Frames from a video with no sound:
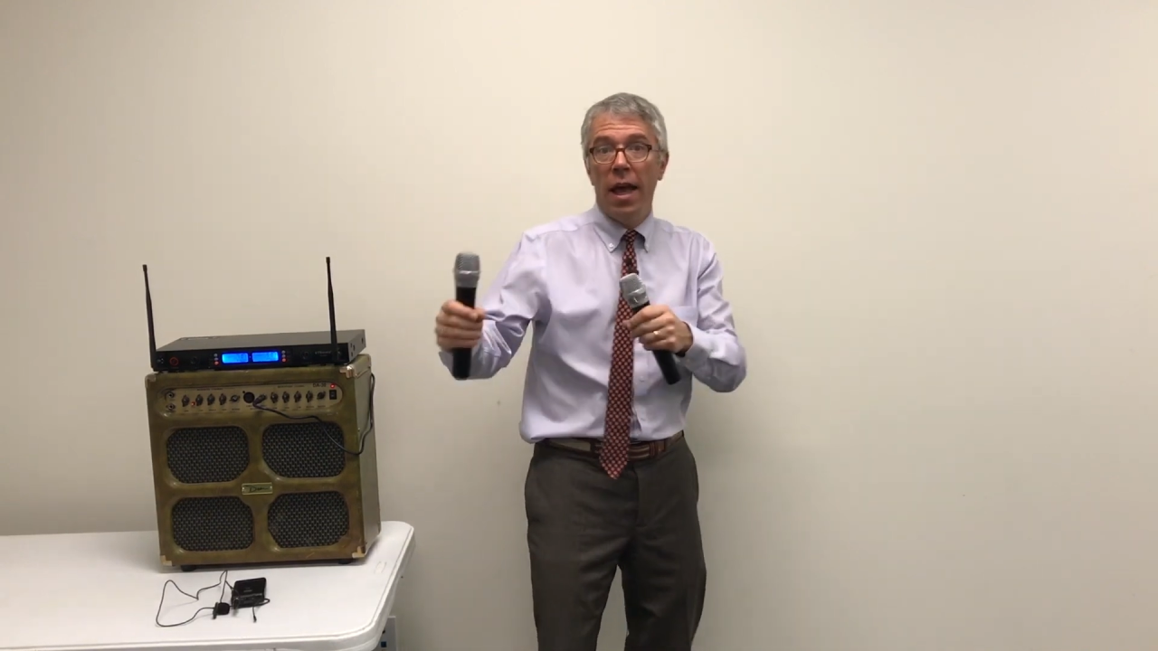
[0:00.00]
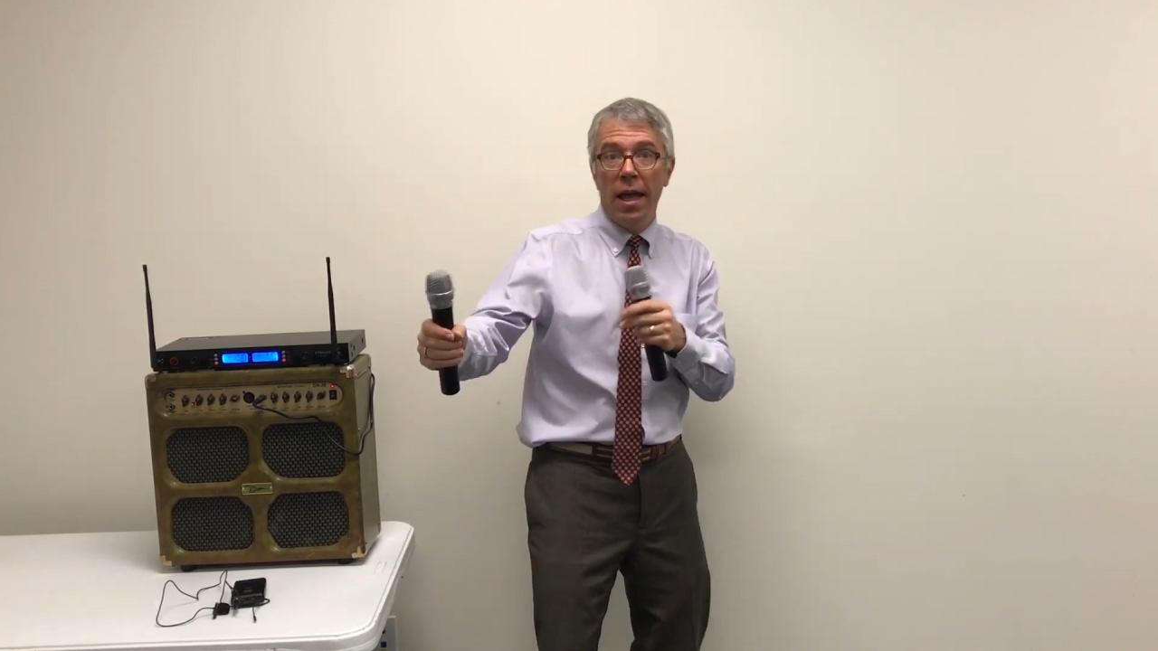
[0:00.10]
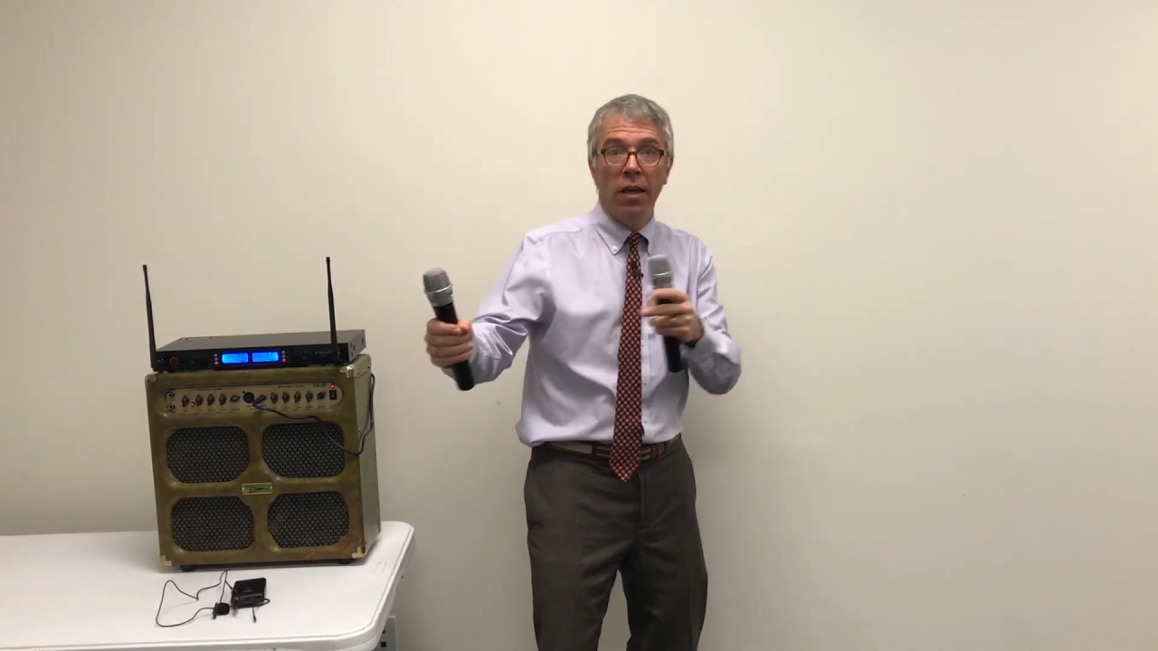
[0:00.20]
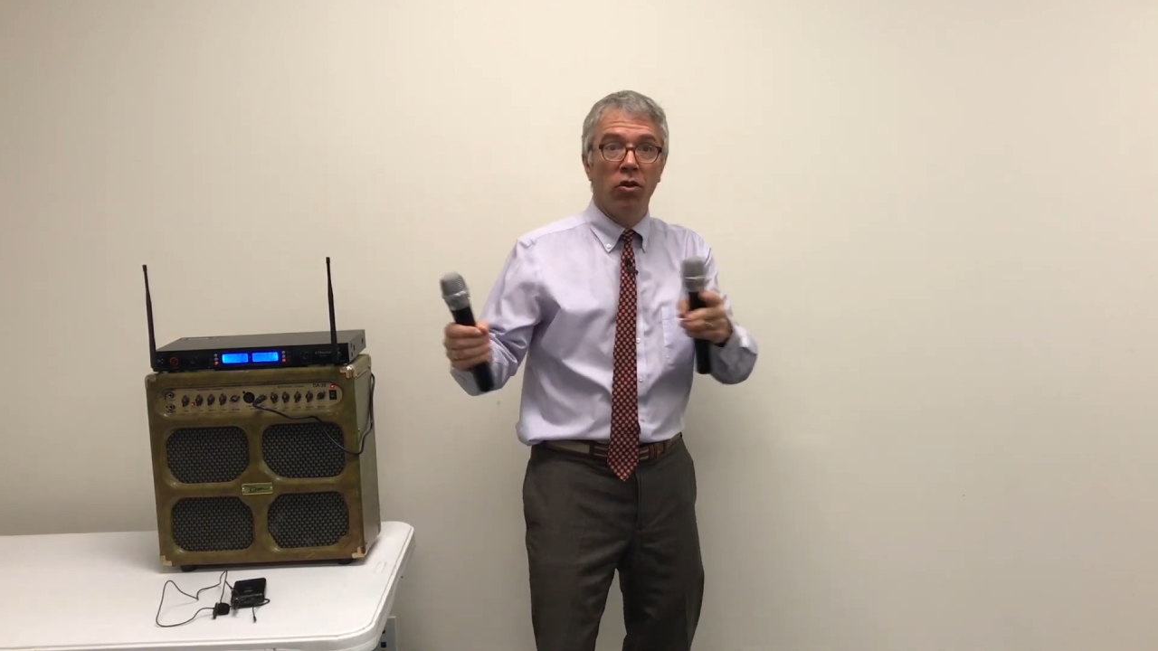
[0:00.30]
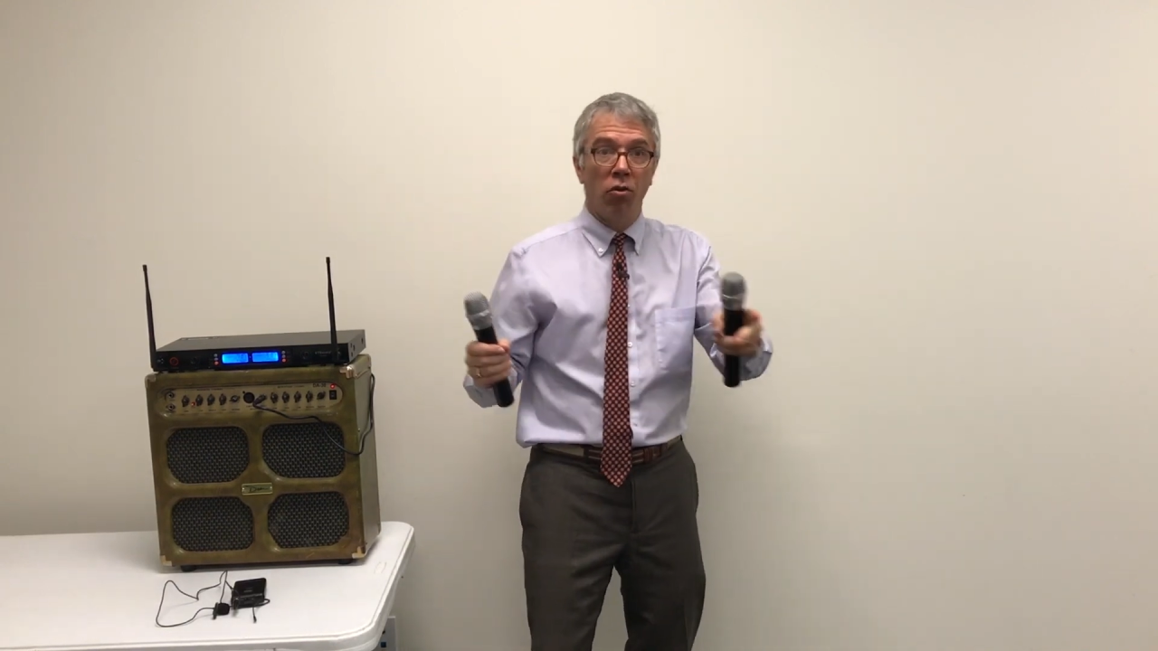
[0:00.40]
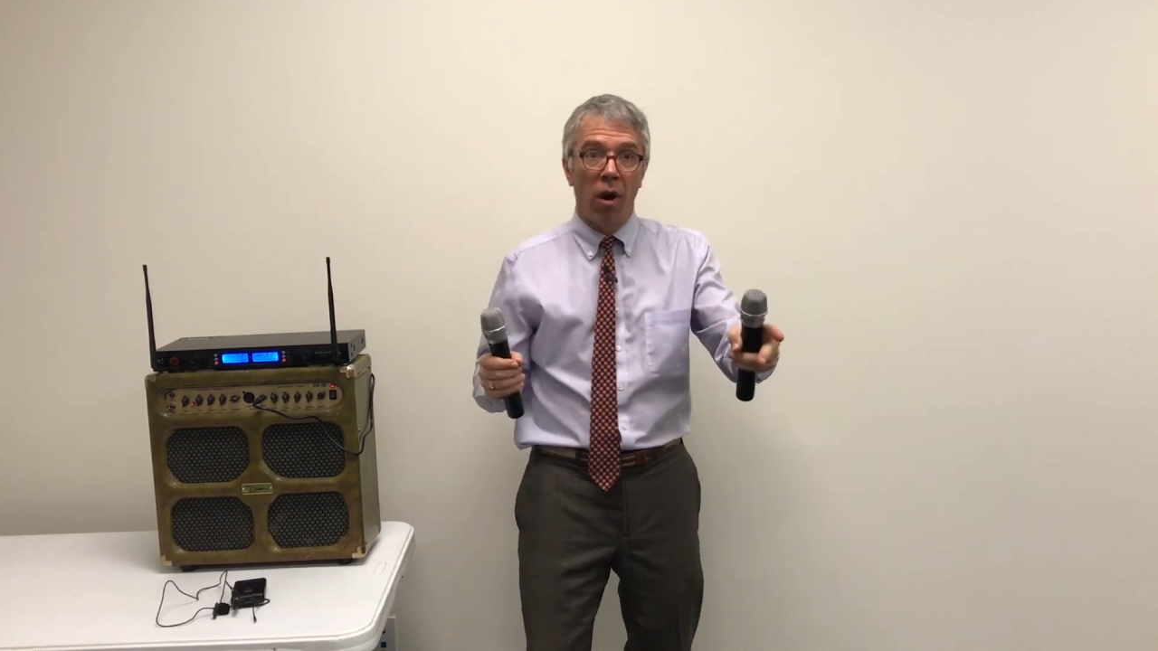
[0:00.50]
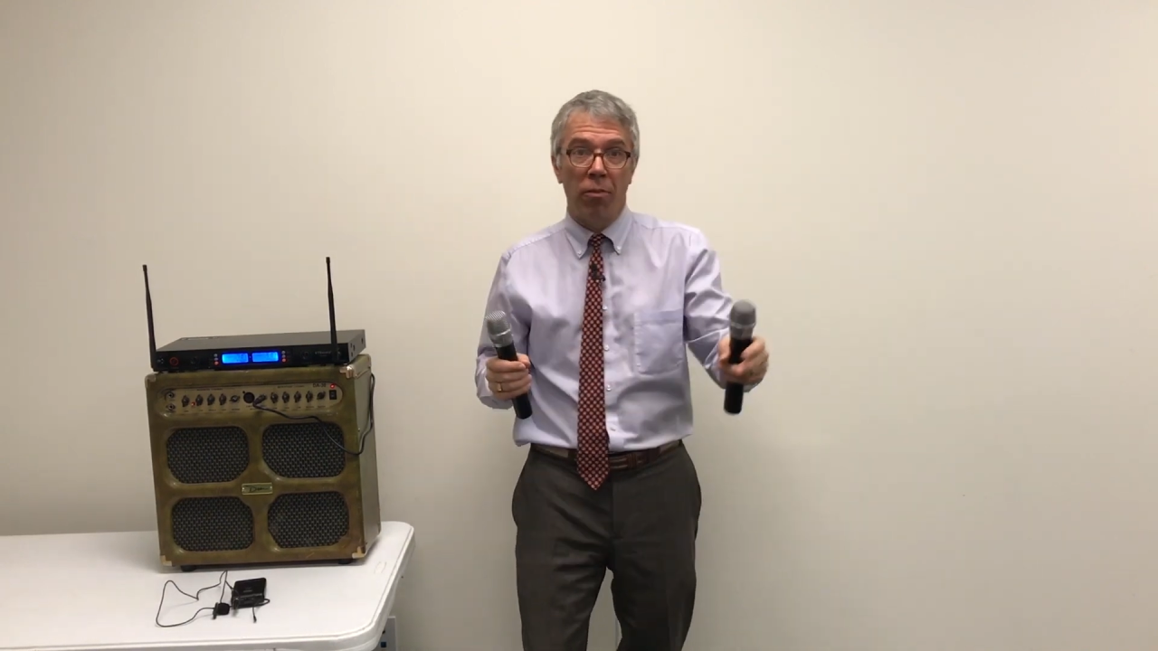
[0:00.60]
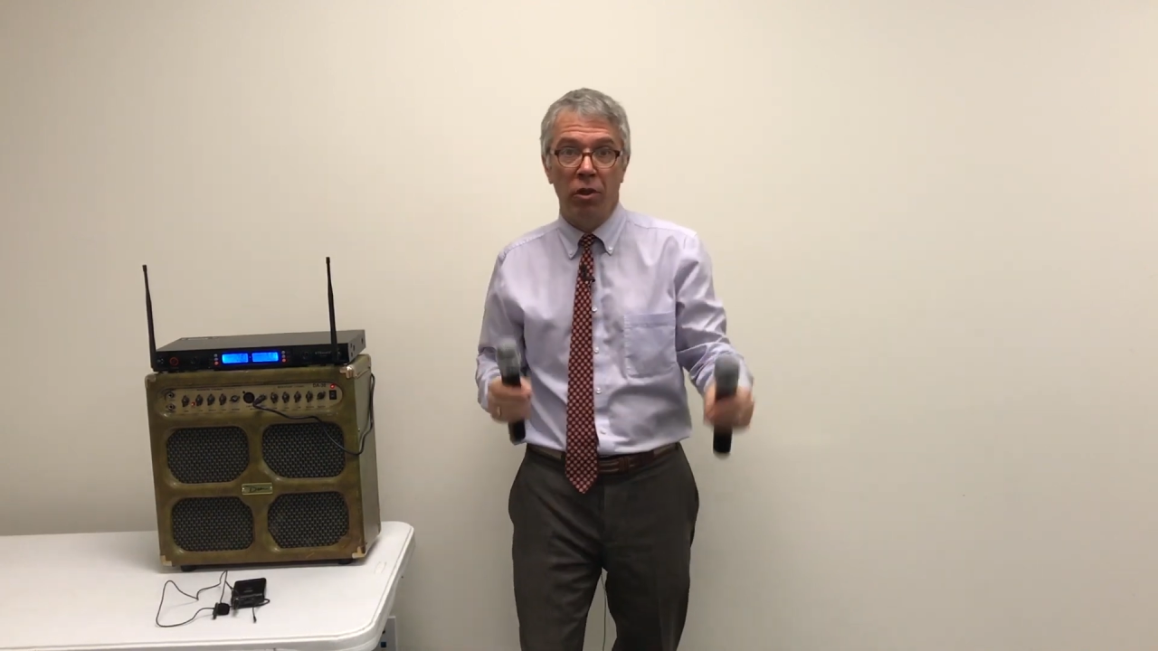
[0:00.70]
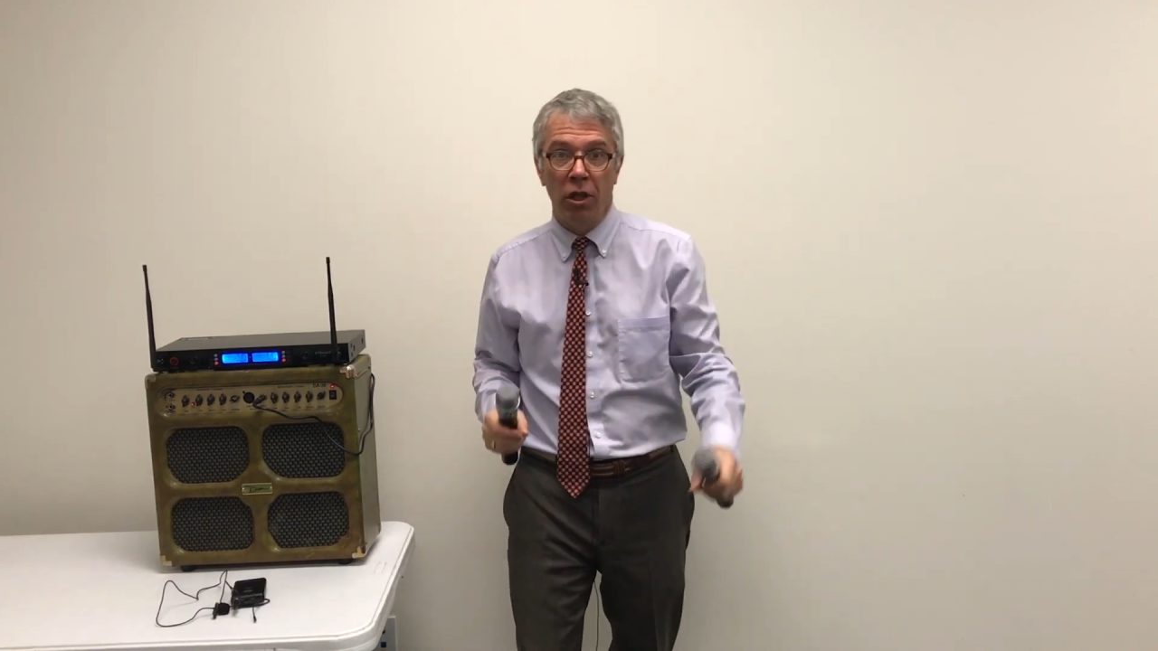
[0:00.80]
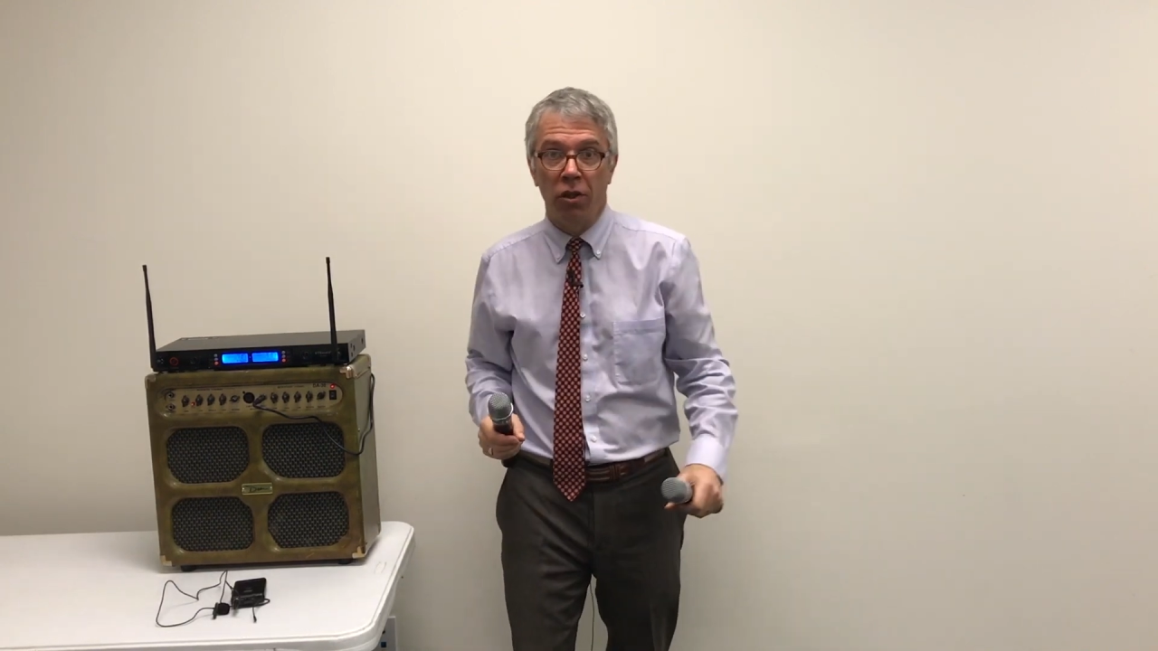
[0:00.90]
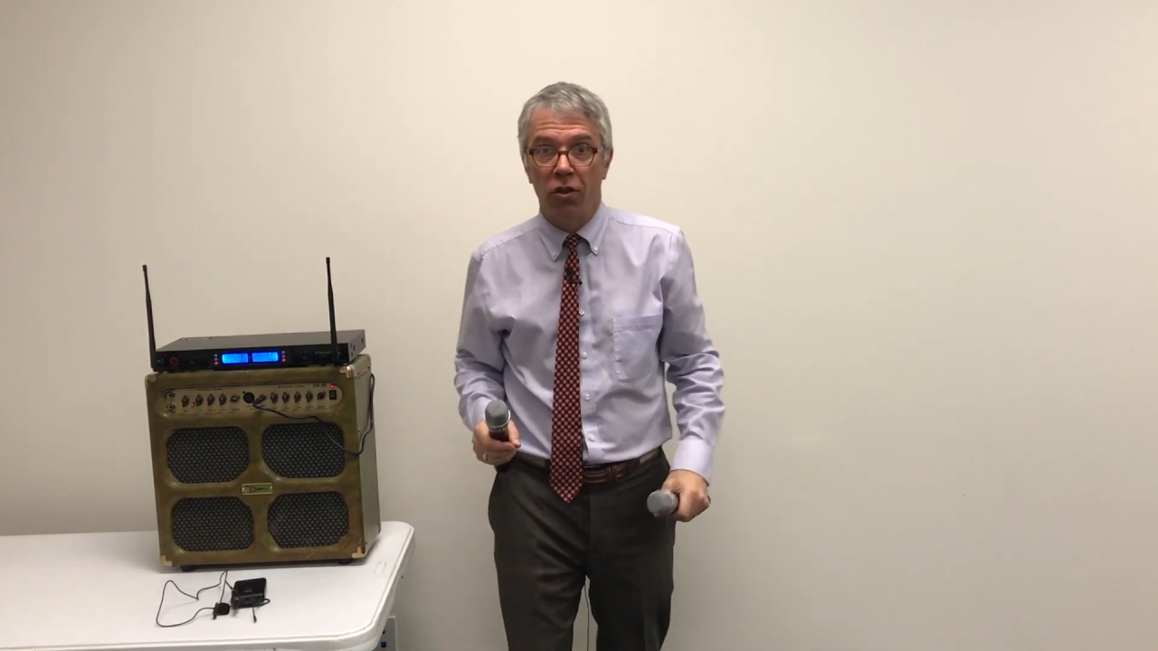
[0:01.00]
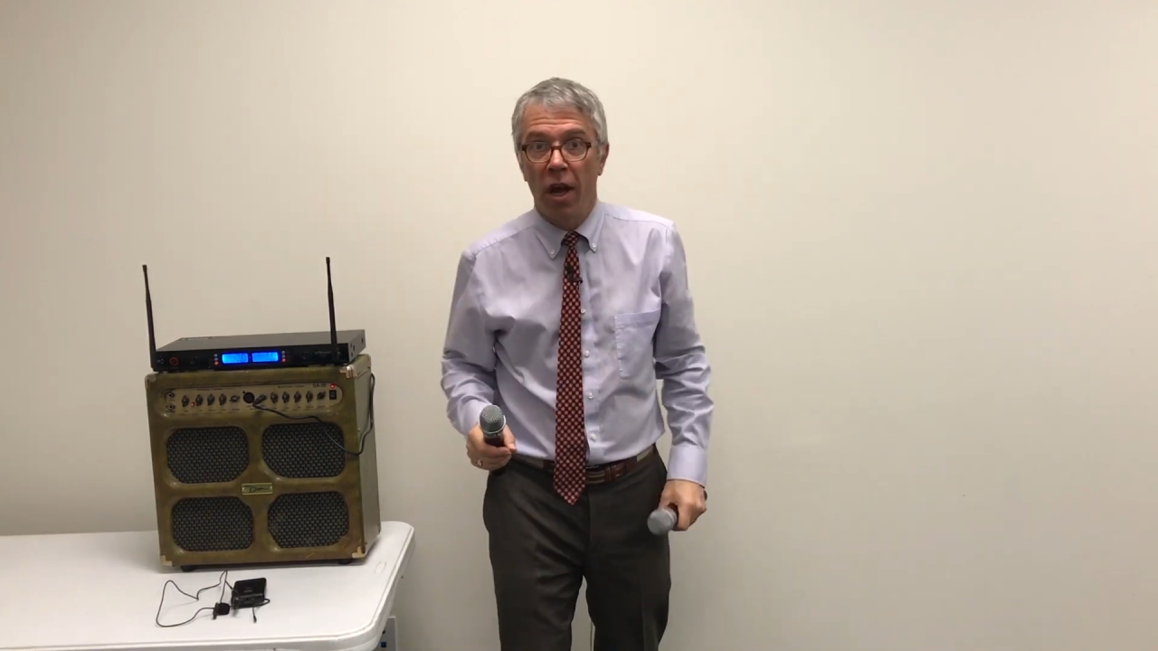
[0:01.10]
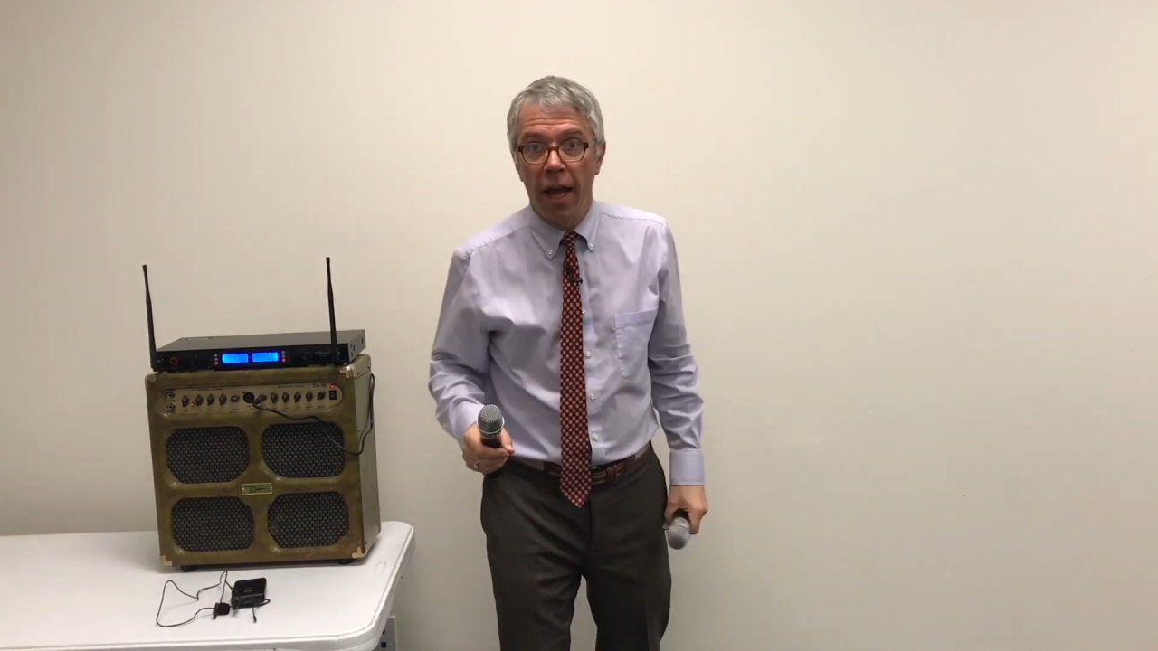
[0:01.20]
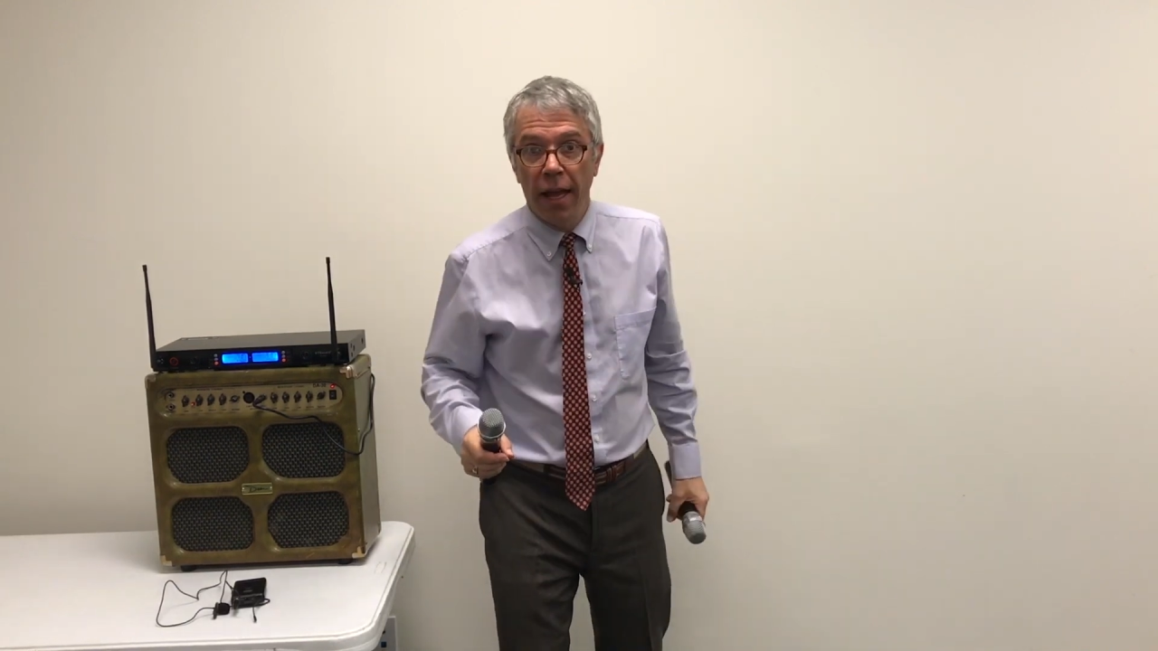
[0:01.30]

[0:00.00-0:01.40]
interruptions,